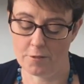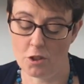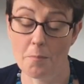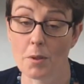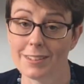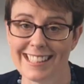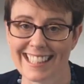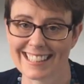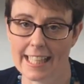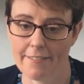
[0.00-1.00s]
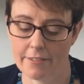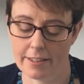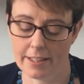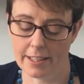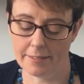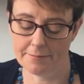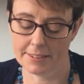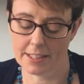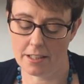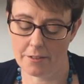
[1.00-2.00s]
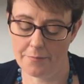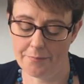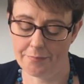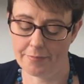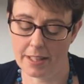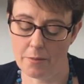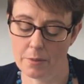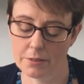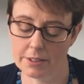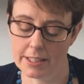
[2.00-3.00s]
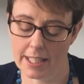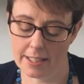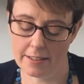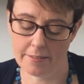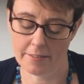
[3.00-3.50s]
Tombow sticks everything, so it will stick.